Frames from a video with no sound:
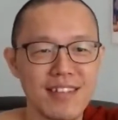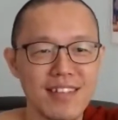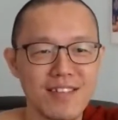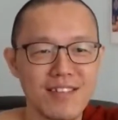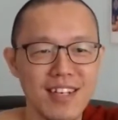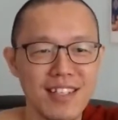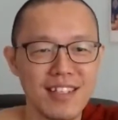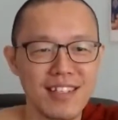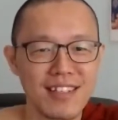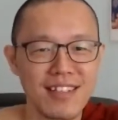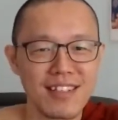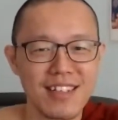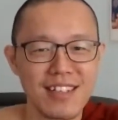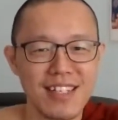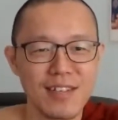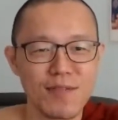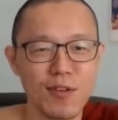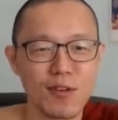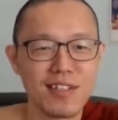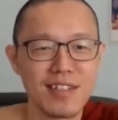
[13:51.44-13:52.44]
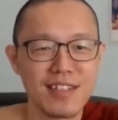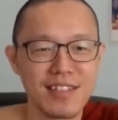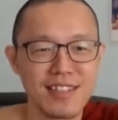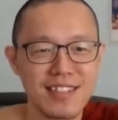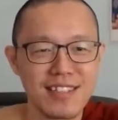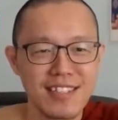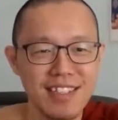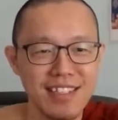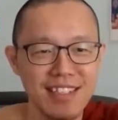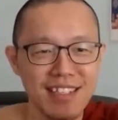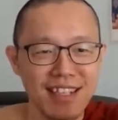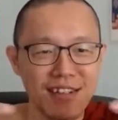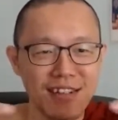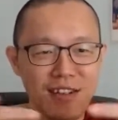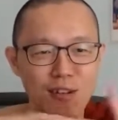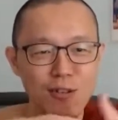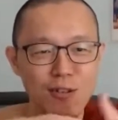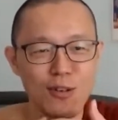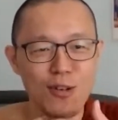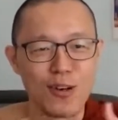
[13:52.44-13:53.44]
when devotees see the
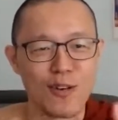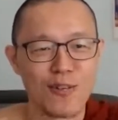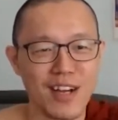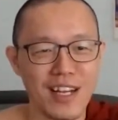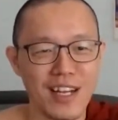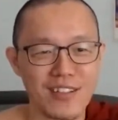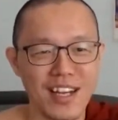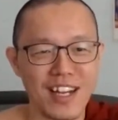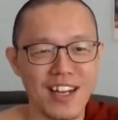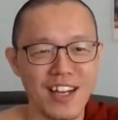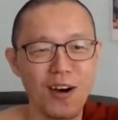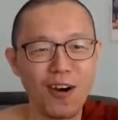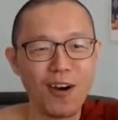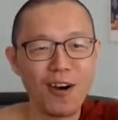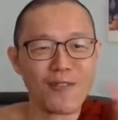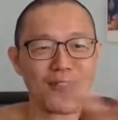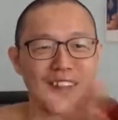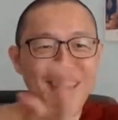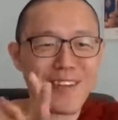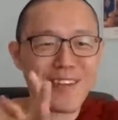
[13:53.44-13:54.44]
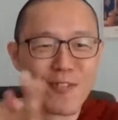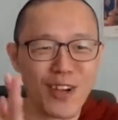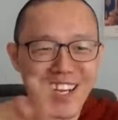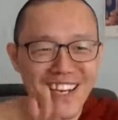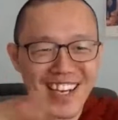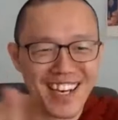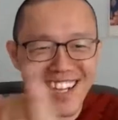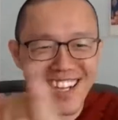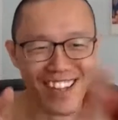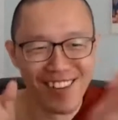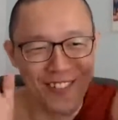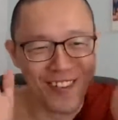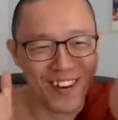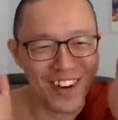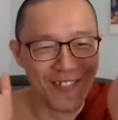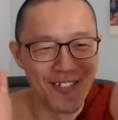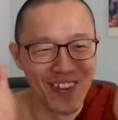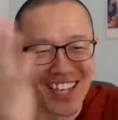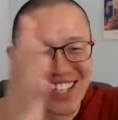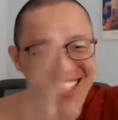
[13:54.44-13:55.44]
whole group of us, right, all of them quickly will
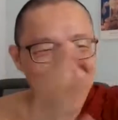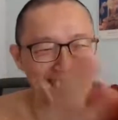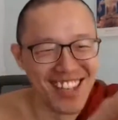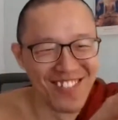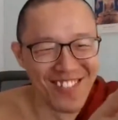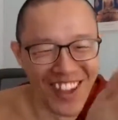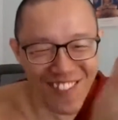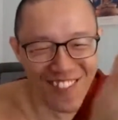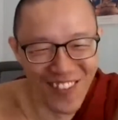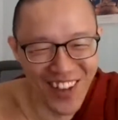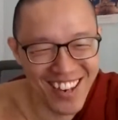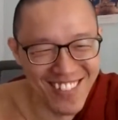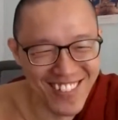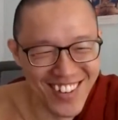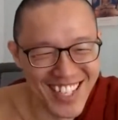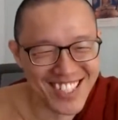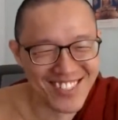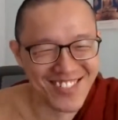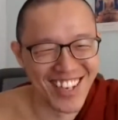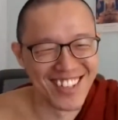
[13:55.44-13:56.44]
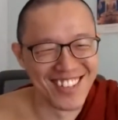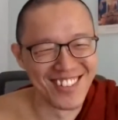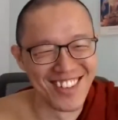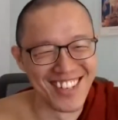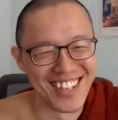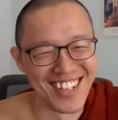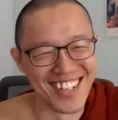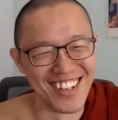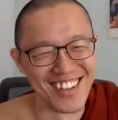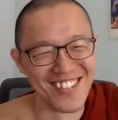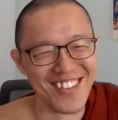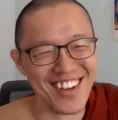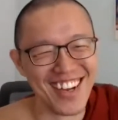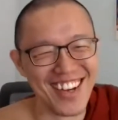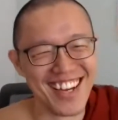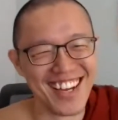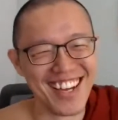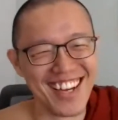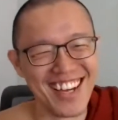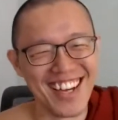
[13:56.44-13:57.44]
face him and pay respect to him
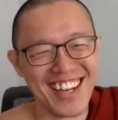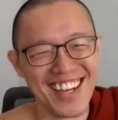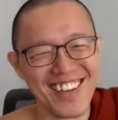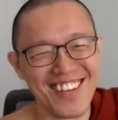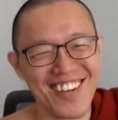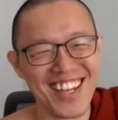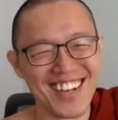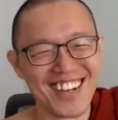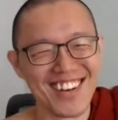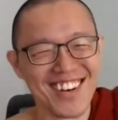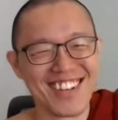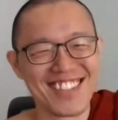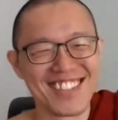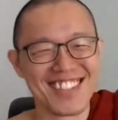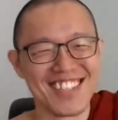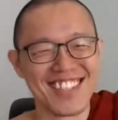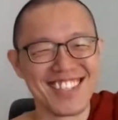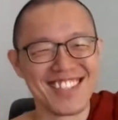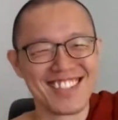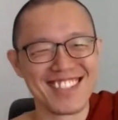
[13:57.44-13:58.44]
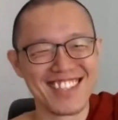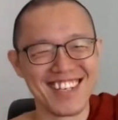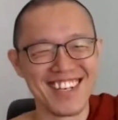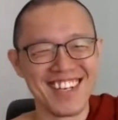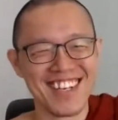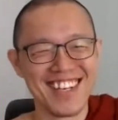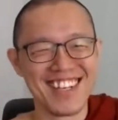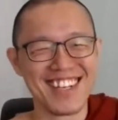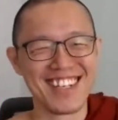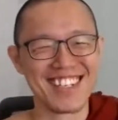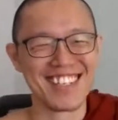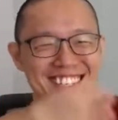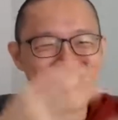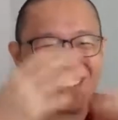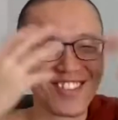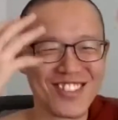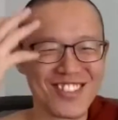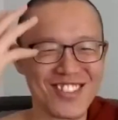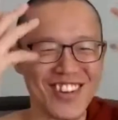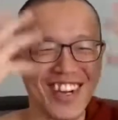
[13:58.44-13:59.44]
because he
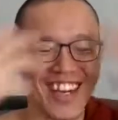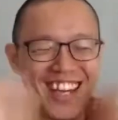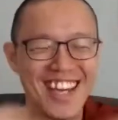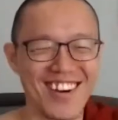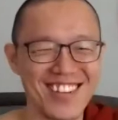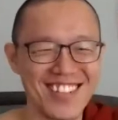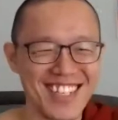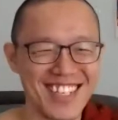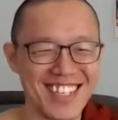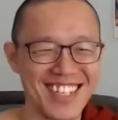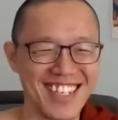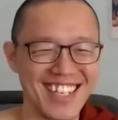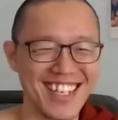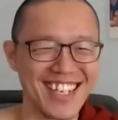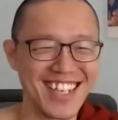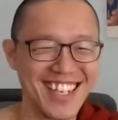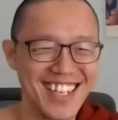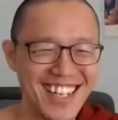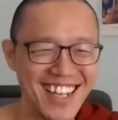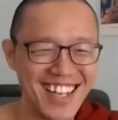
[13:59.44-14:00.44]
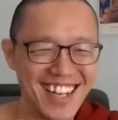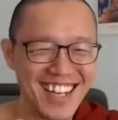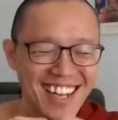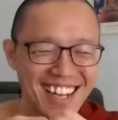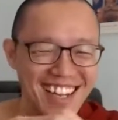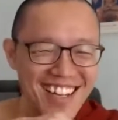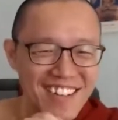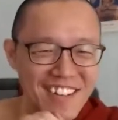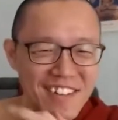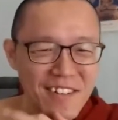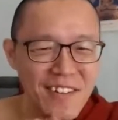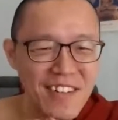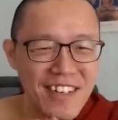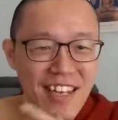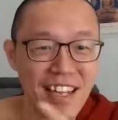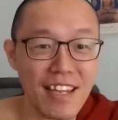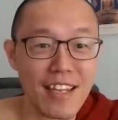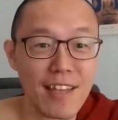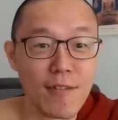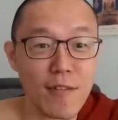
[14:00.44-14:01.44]
looks very elderly.
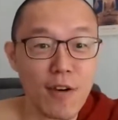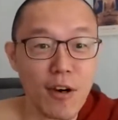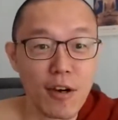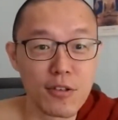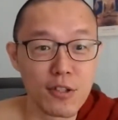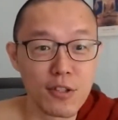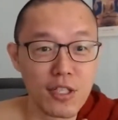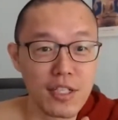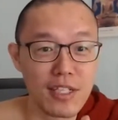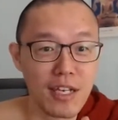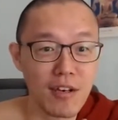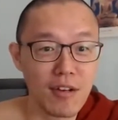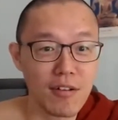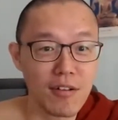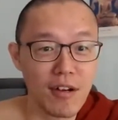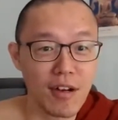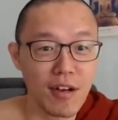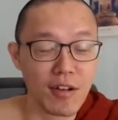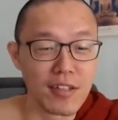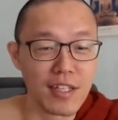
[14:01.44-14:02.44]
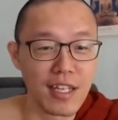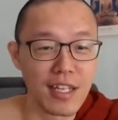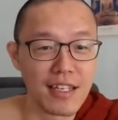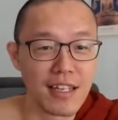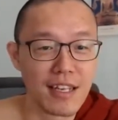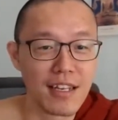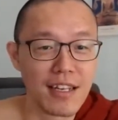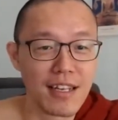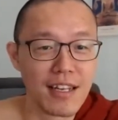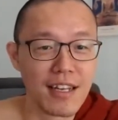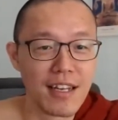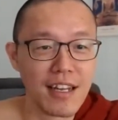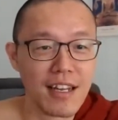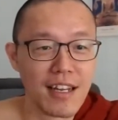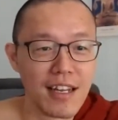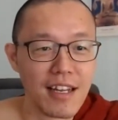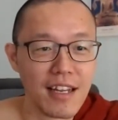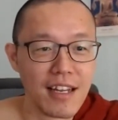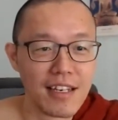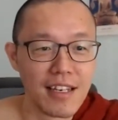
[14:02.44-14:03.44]
Like if Hong Ji now ordained,
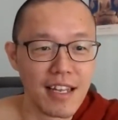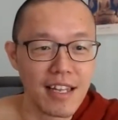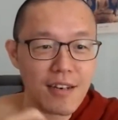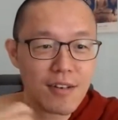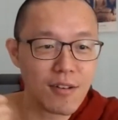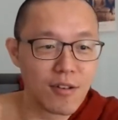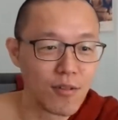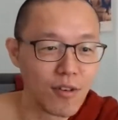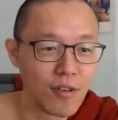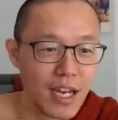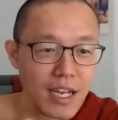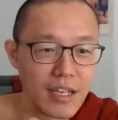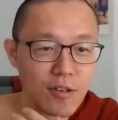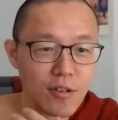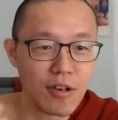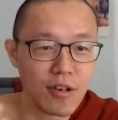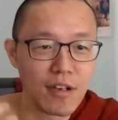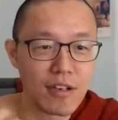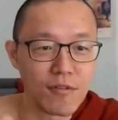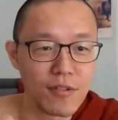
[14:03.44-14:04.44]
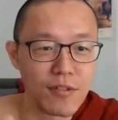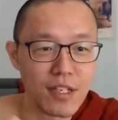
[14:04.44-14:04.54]
then I go out with